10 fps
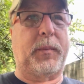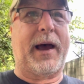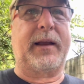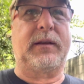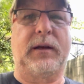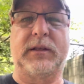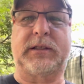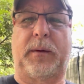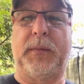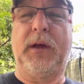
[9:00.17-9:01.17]
back,
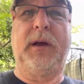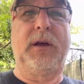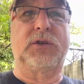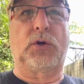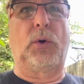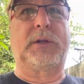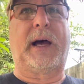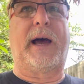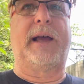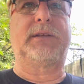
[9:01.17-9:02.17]
some soul
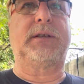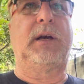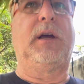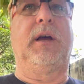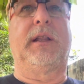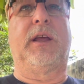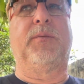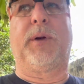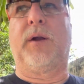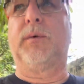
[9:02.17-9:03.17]
ties that
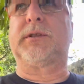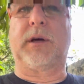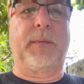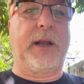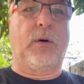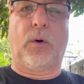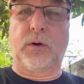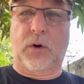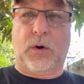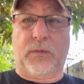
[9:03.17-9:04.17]
you've been with somebody, an
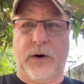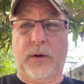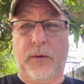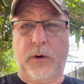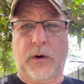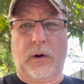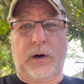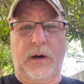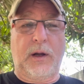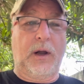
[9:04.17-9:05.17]
old girlfriend
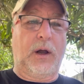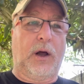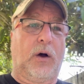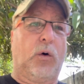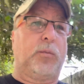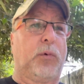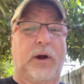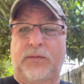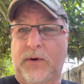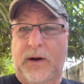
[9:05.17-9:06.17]
or old
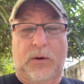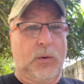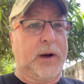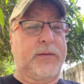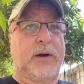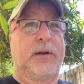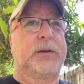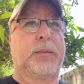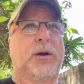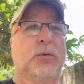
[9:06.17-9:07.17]
boyfriend or whoever,
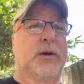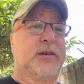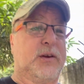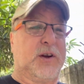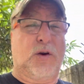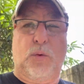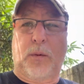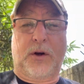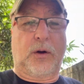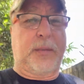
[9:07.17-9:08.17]
depending on whether you're a
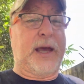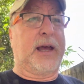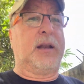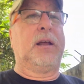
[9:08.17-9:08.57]
woman or a man.